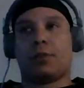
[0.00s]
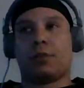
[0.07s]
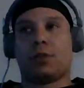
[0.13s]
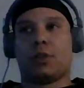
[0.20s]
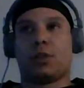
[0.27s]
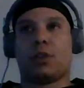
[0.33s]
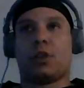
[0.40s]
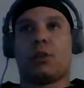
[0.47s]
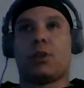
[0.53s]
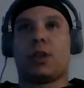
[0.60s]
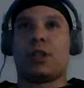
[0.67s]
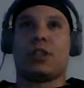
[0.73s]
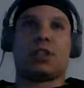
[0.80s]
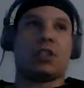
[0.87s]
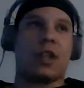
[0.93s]

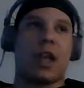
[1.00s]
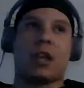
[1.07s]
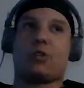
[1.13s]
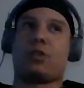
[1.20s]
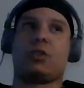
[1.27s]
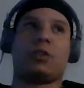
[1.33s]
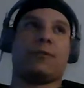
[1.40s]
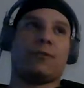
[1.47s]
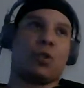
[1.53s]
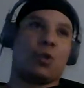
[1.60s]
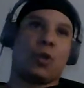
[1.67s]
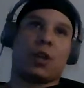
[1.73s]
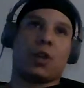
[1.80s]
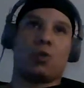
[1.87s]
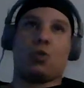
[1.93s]
and just naturally
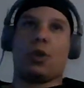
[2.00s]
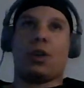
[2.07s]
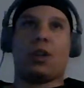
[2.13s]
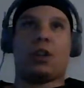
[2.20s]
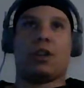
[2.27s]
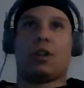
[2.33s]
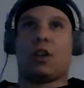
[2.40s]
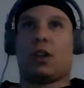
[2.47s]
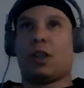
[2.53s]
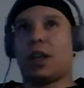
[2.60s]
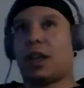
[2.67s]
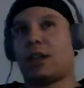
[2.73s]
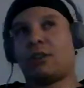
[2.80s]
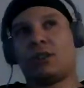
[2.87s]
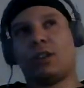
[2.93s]
quick and witty and all
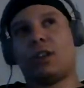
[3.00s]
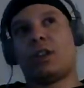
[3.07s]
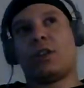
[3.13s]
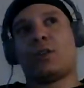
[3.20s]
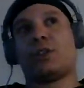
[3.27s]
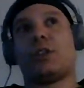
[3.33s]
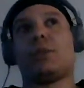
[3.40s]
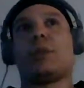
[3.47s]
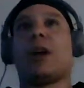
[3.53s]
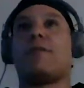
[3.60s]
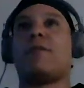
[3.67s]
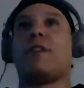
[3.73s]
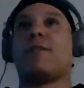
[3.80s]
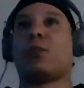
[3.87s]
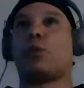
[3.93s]
that and good energy, but
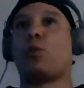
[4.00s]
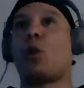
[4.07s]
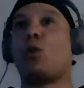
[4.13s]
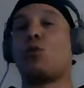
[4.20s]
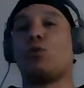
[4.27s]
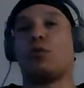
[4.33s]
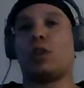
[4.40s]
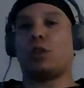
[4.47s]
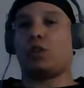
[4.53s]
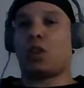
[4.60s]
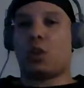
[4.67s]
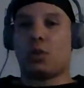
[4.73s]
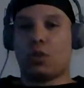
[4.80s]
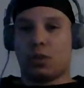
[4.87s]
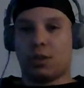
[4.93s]
I've never wrote a
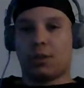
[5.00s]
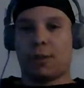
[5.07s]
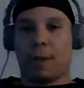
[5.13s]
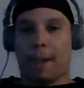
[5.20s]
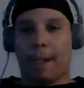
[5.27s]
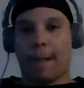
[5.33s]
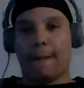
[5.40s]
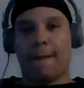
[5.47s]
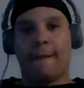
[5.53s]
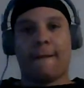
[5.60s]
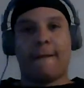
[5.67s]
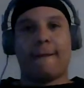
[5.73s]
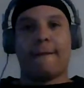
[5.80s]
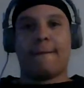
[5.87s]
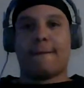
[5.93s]
joke.
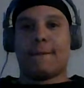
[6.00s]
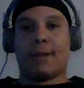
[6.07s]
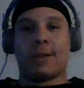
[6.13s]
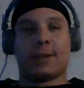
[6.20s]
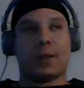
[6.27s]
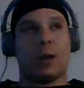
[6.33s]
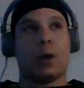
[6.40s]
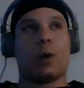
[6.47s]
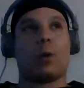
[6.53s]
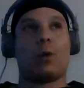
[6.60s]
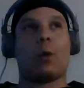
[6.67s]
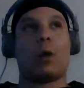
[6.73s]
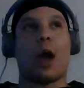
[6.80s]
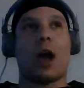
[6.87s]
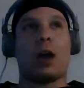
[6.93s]

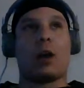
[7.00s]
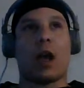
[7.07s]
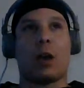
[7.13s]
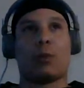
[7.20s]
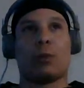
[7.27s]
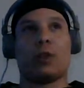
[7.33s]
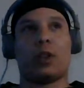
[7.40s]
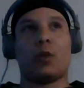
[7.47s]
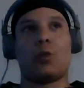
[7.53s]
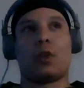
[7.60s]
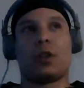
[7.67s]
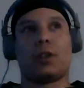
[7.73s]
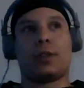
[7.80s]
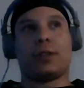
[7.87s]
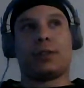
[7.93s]
So I really
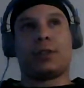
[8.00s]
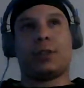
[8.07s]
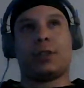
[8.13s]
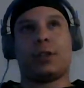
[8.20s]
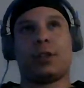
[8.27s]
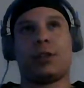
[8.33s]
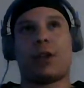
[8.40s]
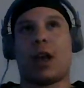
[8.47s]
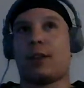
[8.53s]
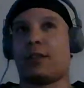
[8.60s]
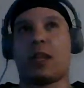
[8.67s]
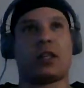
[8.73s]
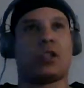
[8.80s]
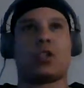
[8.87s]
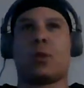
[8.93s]
want to,
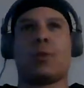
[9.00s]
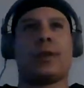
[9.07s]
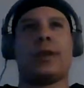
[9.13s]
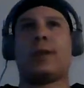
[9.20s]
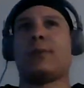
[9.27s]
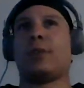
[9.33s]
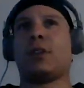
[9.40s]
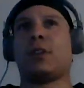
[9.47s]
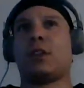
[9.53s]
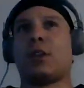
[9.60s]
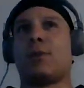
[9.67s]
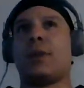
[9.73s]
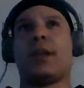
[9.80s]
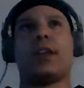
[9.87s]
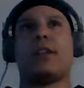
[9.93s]
like so many
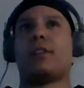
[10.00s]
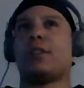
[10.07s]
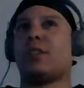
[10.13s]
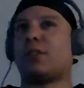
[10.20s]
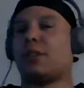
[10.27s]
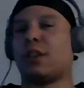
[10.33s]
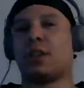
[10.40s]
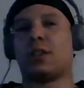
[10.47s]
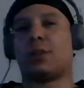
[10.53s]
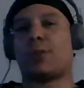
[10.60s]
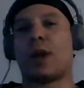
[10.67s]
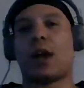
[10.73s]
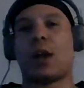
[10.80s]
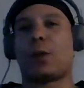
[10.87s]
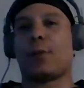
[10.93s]
comedians
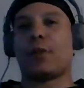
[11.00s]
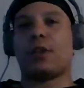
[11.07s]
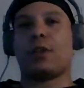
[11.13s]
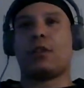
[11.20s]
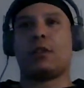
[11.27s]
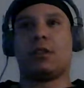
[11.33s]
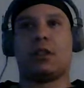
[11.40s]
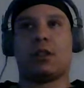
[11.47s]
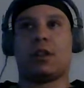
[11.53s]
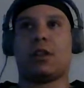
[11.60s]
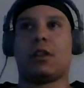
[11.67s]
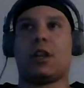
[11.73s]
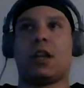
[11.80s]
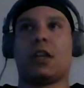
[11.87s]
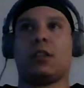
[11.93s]
inspire me,
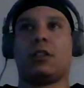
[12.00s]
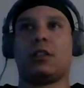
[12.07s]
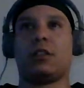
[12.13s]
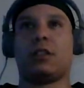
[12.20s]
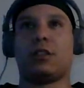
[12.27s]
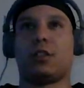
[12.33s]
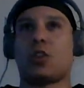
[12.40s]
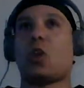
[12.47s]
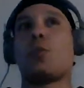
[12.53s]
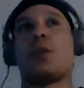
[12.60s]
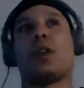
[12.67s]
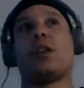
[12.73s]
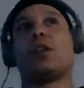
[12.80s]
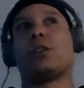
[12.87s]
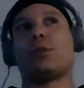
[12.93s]
and so
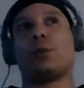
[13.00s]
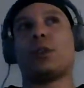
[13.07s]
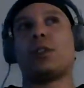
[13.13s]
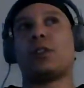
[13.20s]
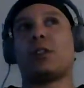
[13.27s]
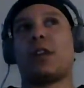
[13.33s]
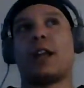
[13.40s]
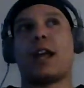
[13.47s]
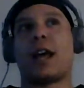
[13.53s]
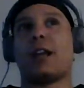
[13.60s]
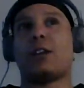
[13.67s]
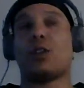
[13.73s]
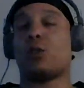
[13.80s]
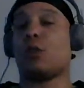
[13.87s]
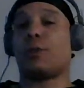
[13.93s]
many are the reason that
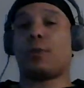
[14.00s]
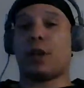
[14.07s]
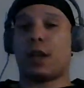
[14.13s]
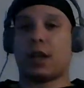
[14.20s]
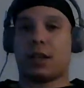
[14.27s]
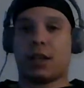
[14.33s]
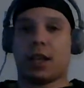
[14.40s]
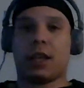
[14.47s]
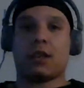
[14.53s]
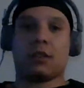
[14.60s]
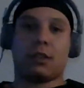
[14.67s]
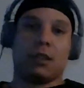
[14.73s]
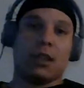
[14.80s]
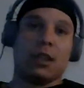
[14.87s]
I do a podcast.